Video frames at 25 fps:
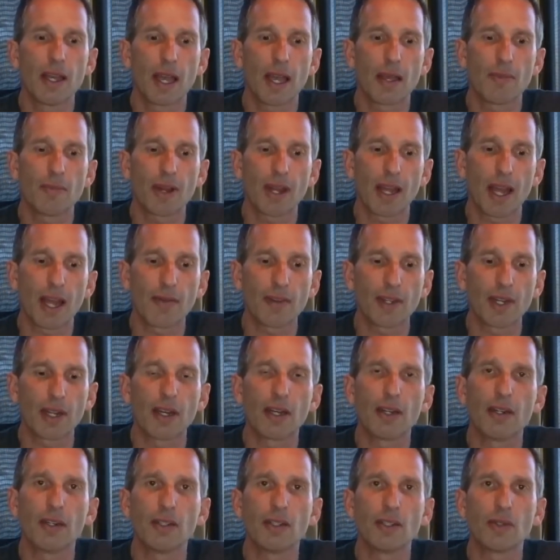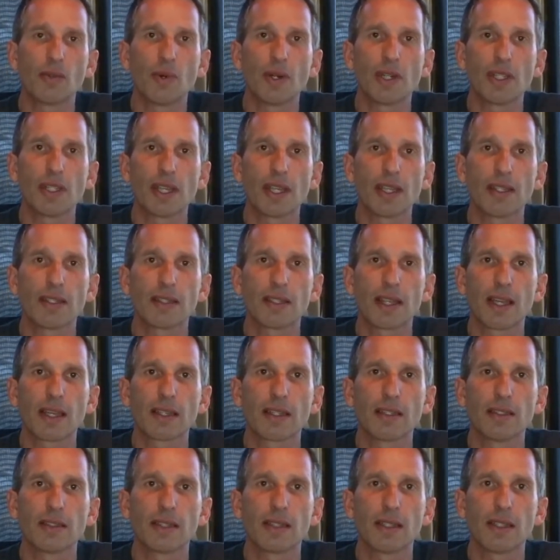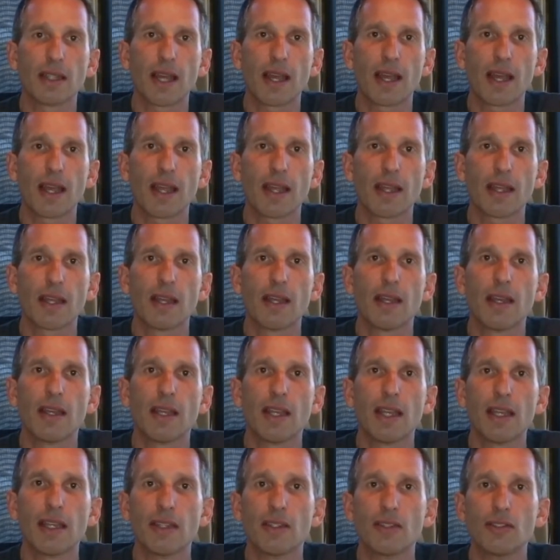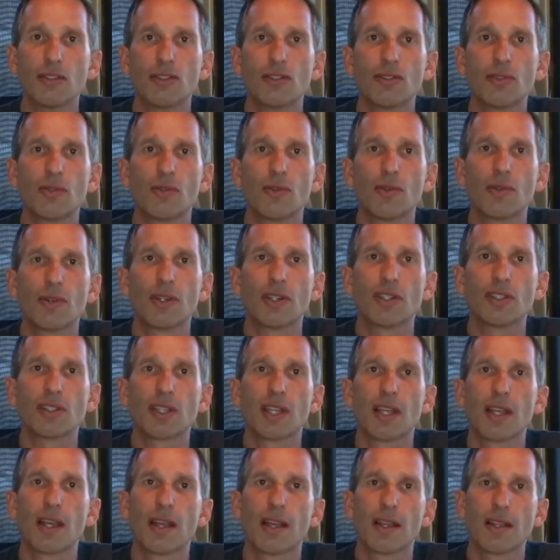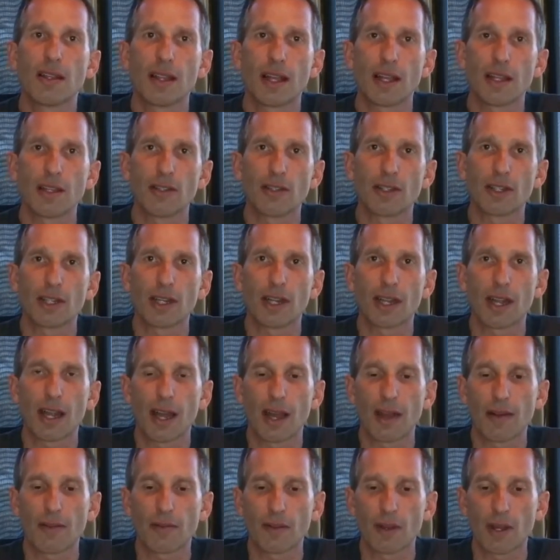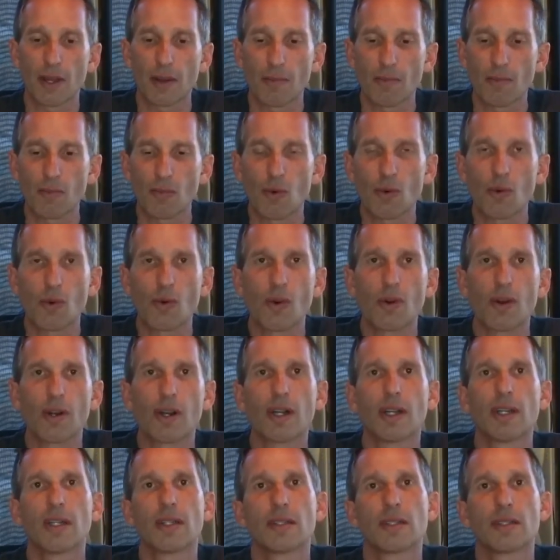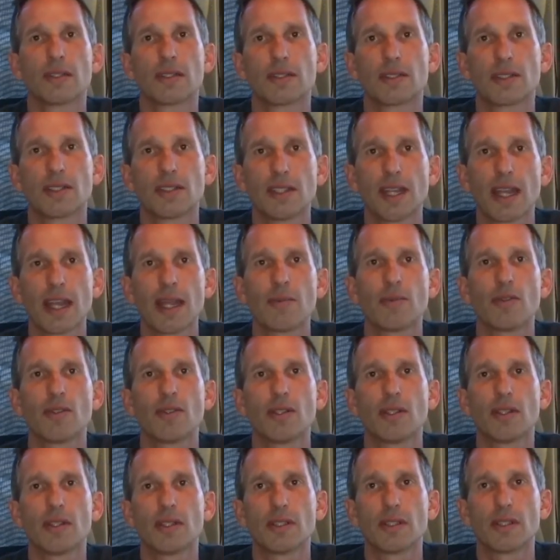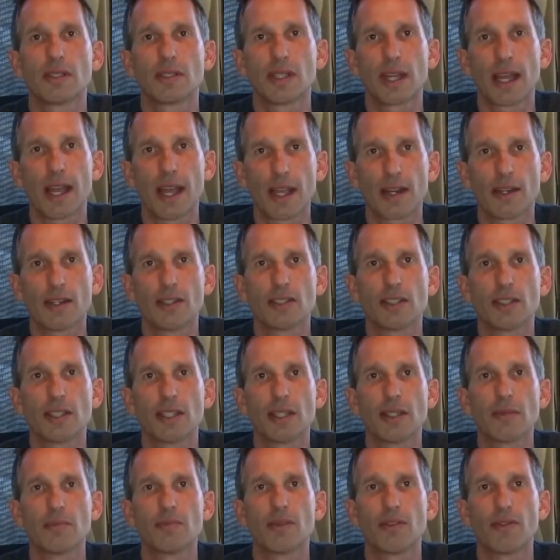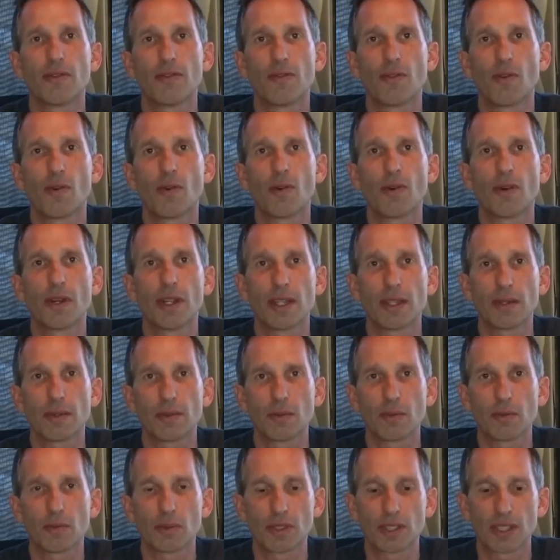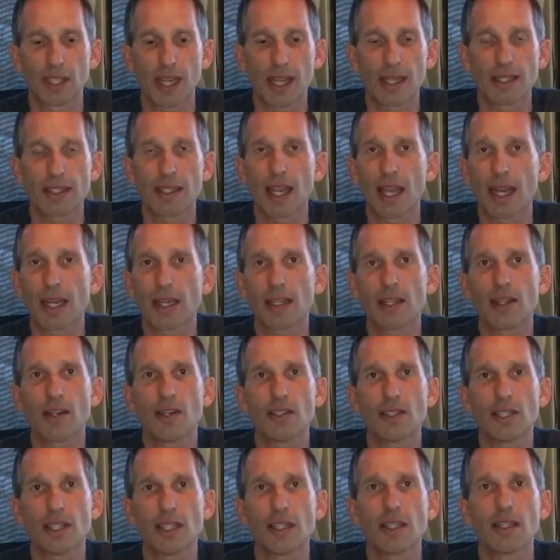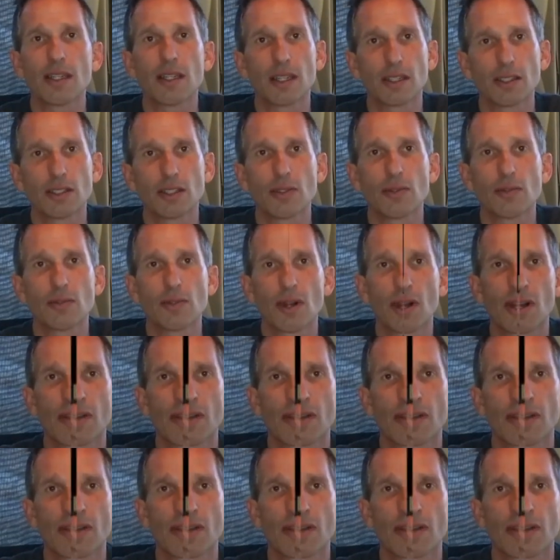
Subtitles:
And by having a 128 second delay, it ensures that you're going to have a more stable energy before it sends any energy into your